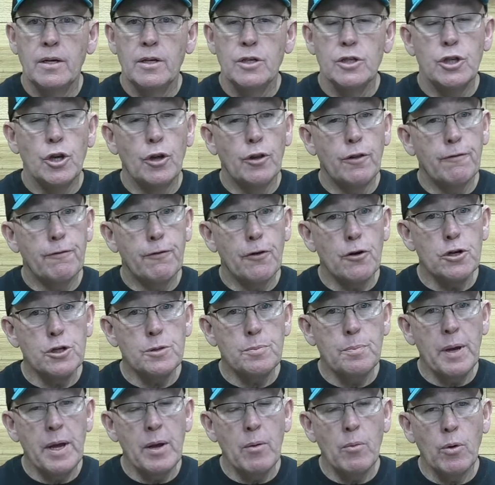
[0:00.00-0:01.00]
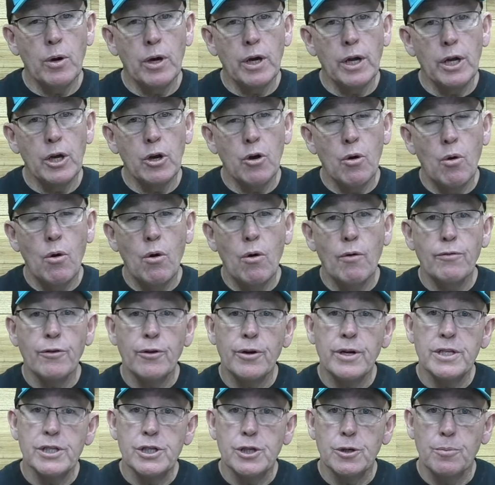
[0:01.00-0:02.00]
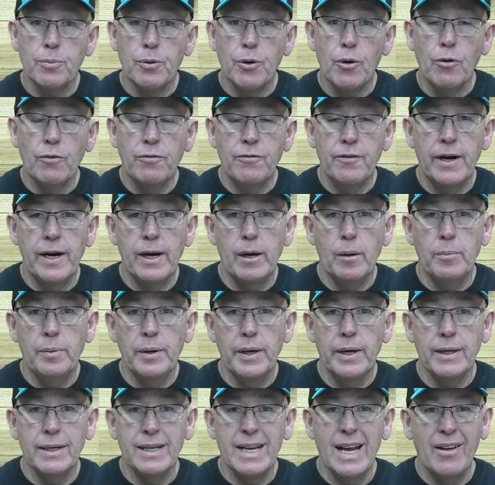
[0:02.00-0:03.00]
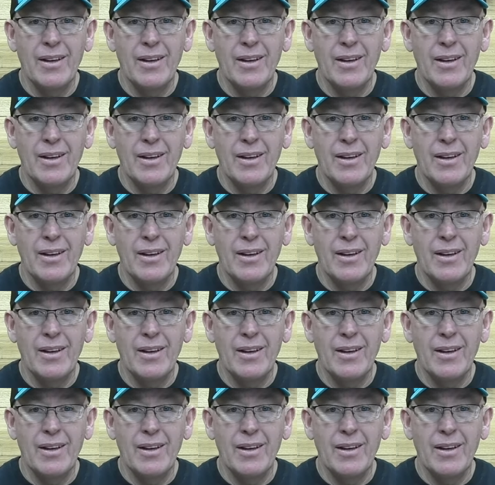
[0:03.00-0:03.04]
So the first bit we're going to go over is the profile bit.